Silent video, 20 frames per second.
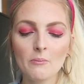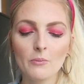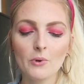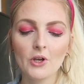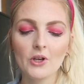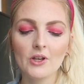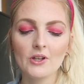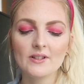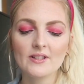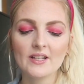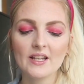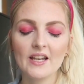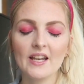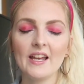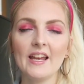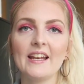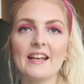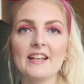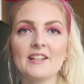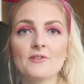But
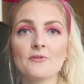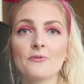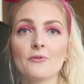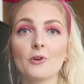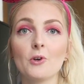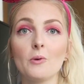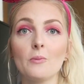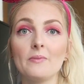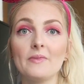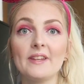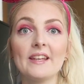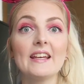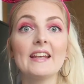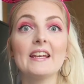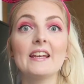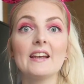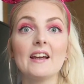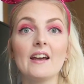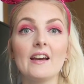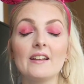it is from
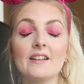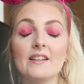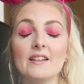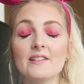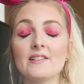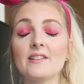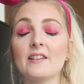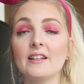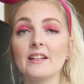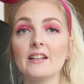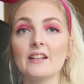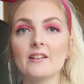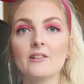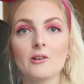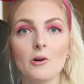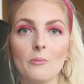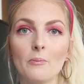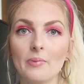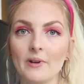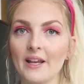the Disney
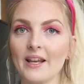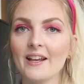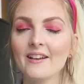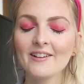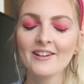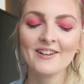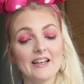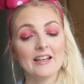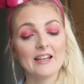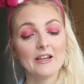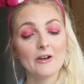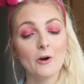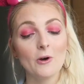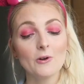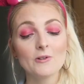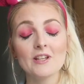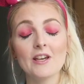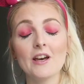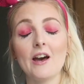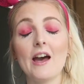company. And the
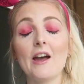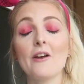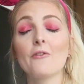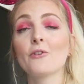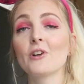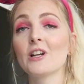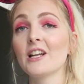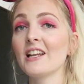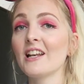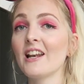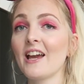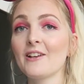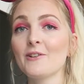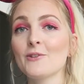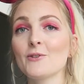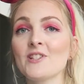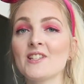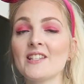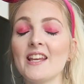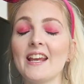hotel I really like
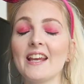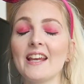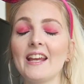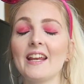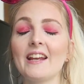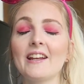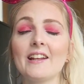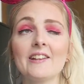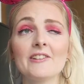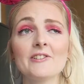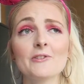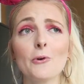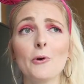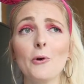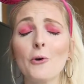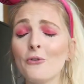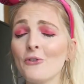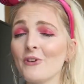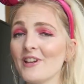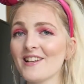to stay in is
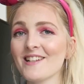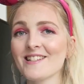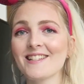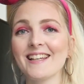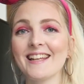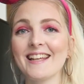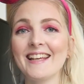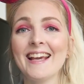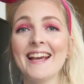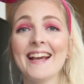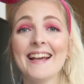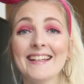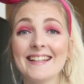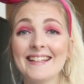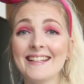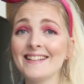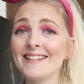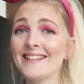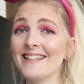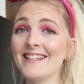obviously
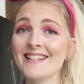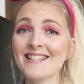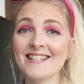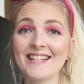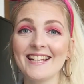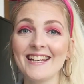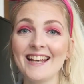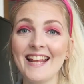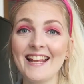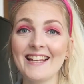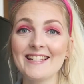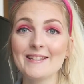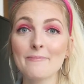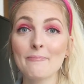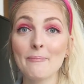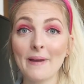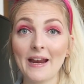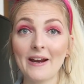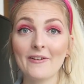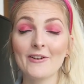the Disneyland
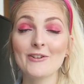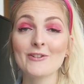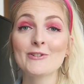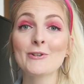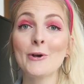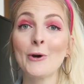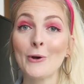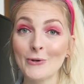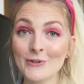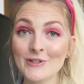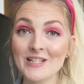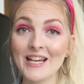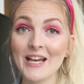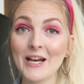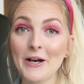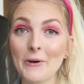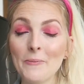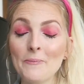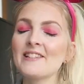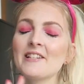Paris
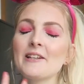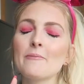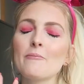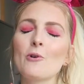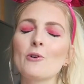Hotel. It's the